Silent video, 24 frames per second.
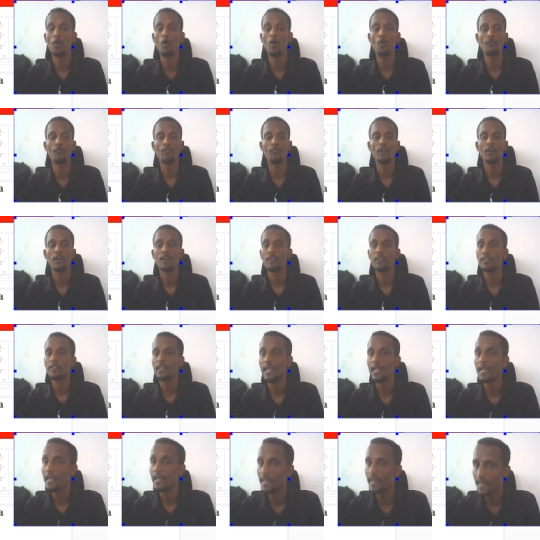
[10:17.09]
of
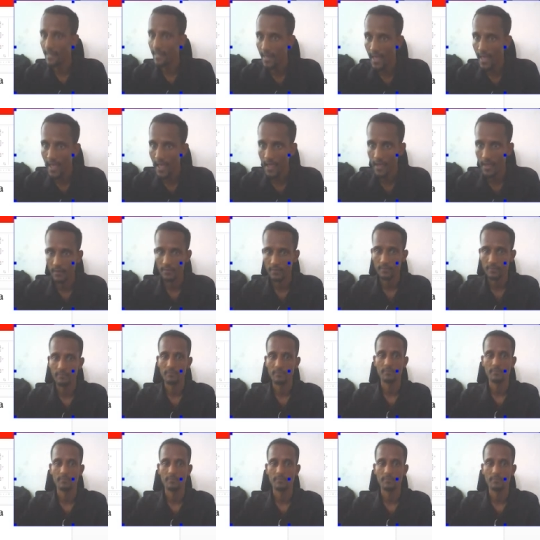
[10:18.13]
the layer.